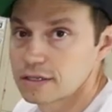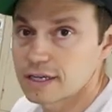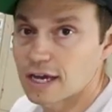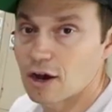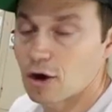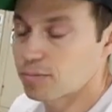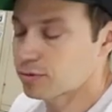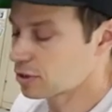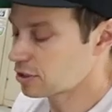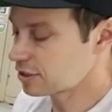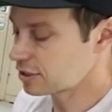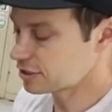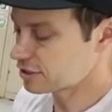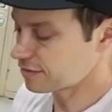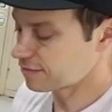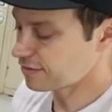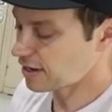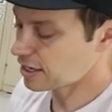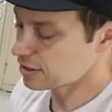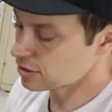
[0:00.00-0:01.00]
to help clearance
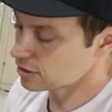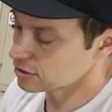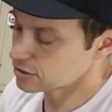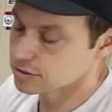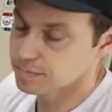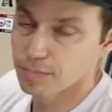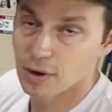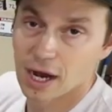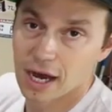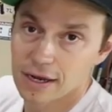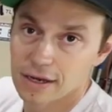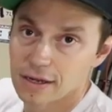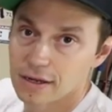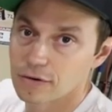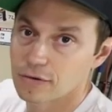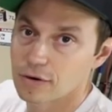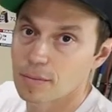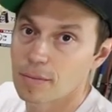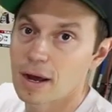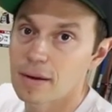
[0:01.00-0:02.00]
your fenders, but
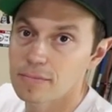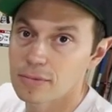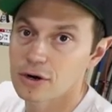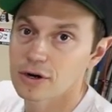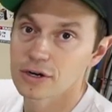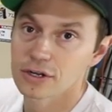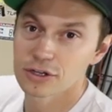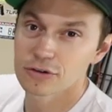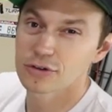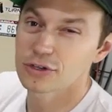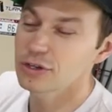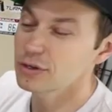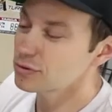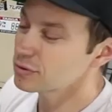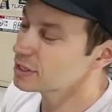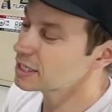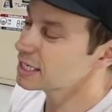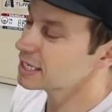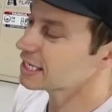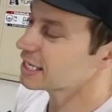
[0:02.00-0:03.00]
remember, you do
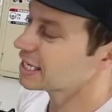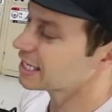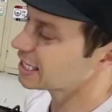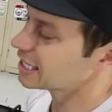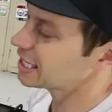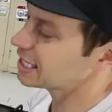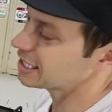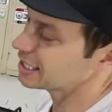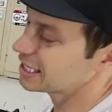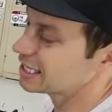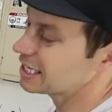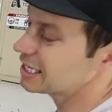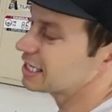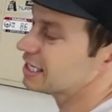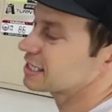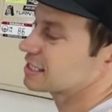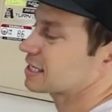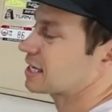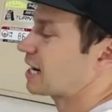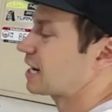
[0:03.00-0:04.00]
need heat. Heat
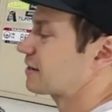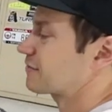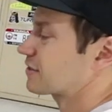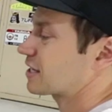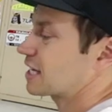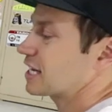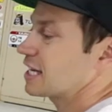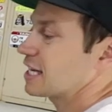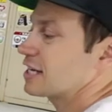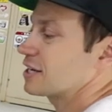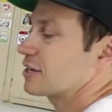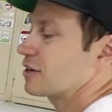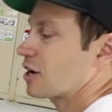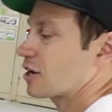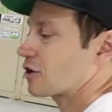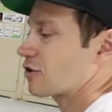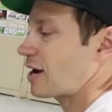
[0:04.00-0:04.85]
is kind of key to not